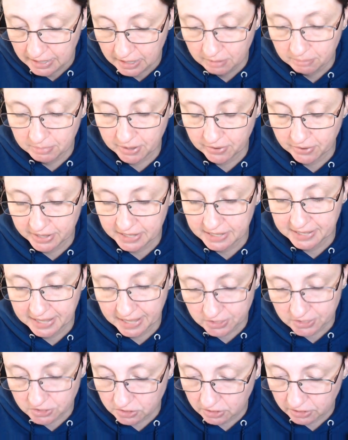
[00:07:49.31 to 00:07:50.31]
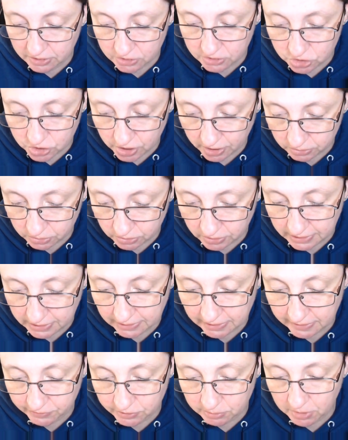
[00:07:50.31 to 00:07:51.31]
married a nationalist general, and
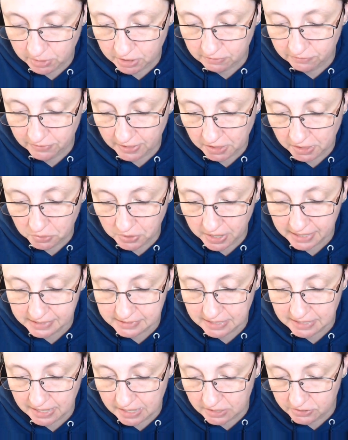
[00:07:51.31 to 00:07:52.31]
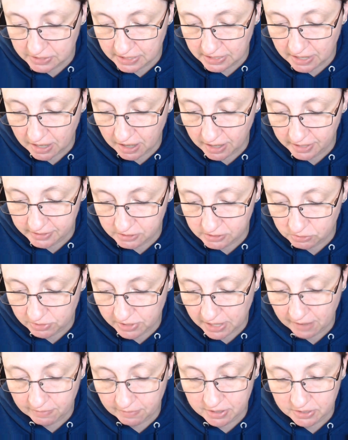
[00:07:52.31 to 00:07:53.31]
lived among fellow exiles at odds with
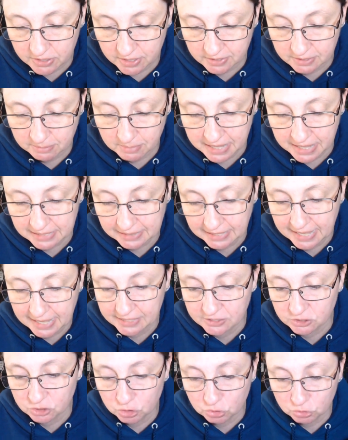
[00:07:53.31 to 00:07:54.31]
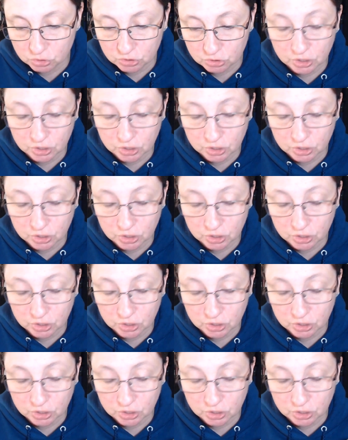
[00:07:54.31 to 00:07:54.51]
everything the mainland's new